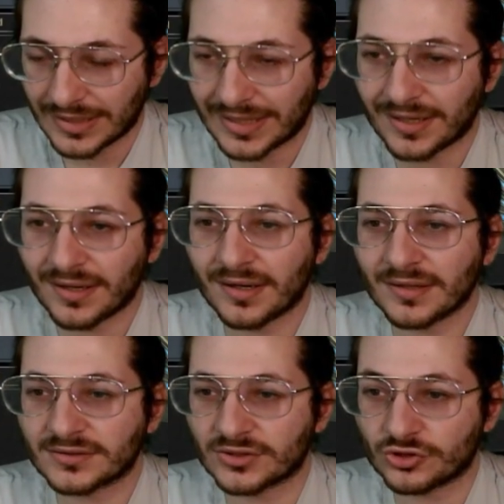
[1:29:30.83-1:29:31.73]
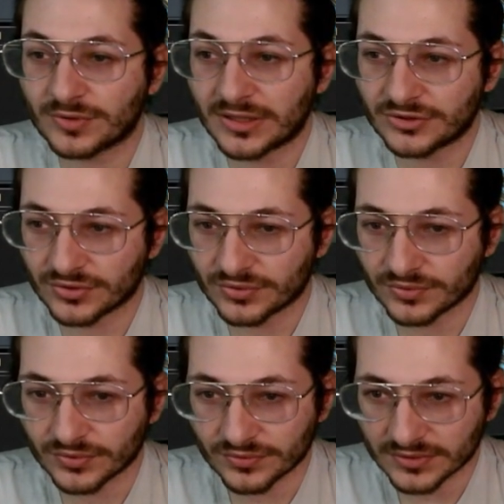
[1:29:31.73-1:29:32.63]
Ah, it's a treasure
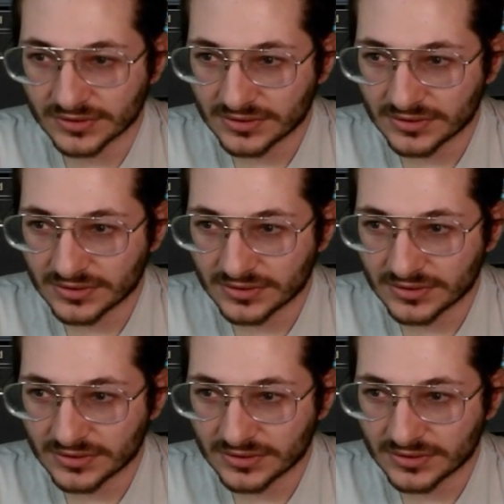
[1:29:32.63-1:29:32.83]
cruise.